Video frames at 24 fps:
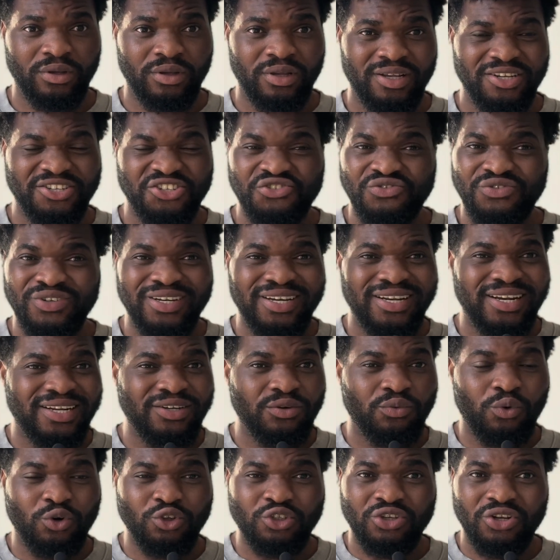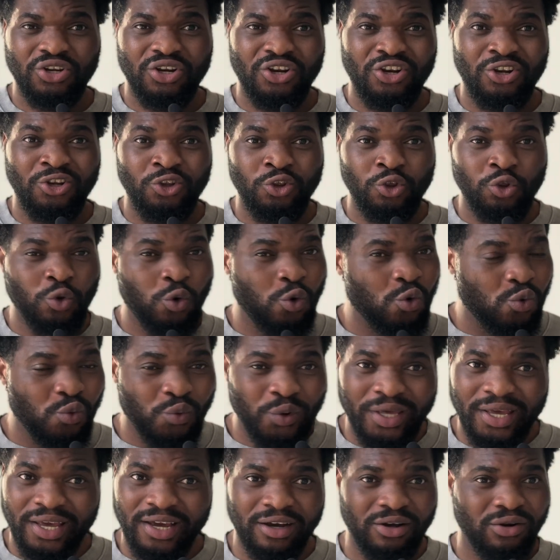Strickland was
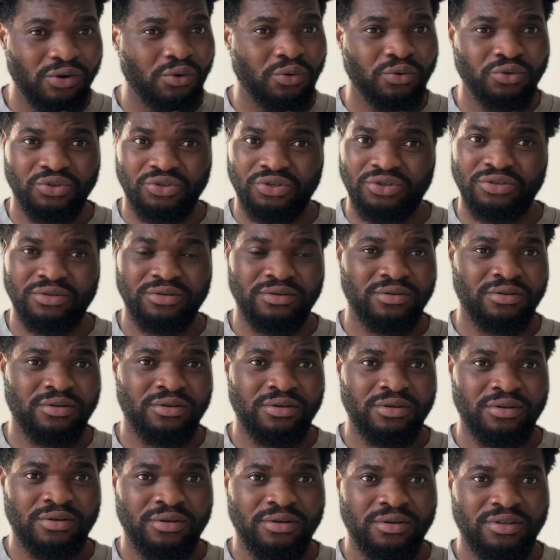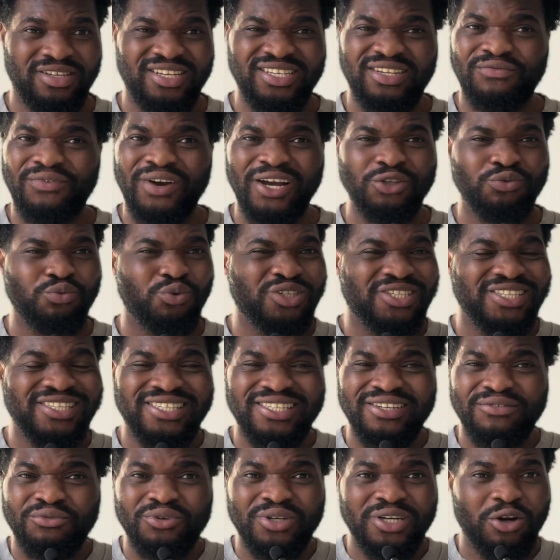nowhere close. This fight wasn't
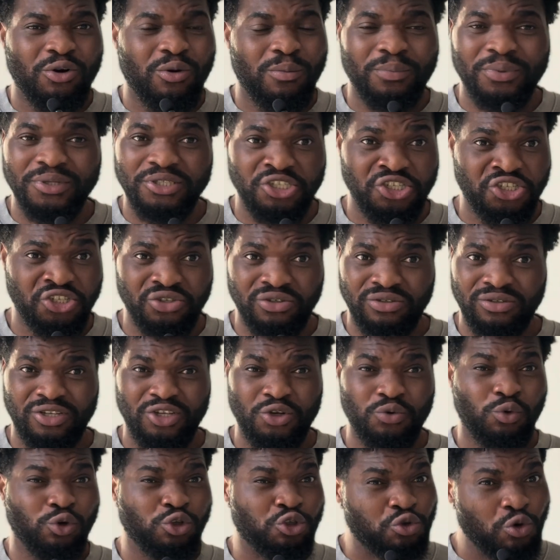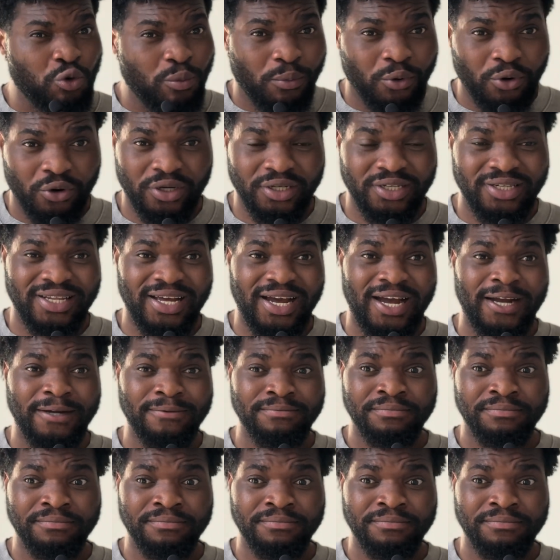even a competition. It was so boring that